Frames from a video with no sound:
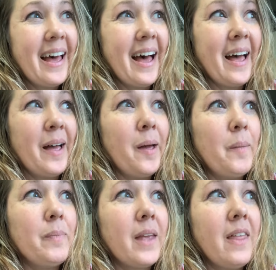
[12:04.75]

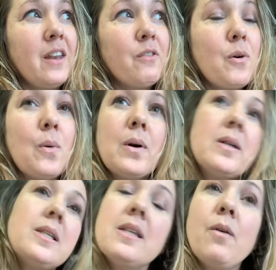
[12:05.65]
And then, of
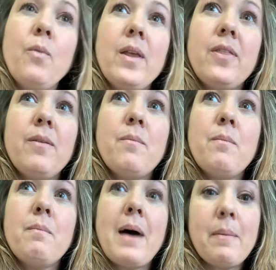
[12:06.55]
course, with
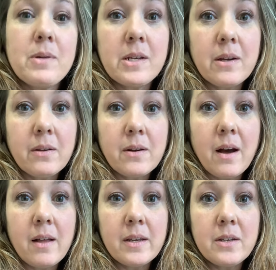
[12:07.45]
my particular
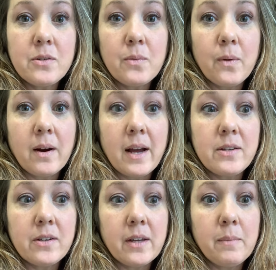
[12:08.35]
college where I
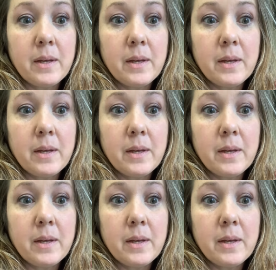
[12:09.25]
took it,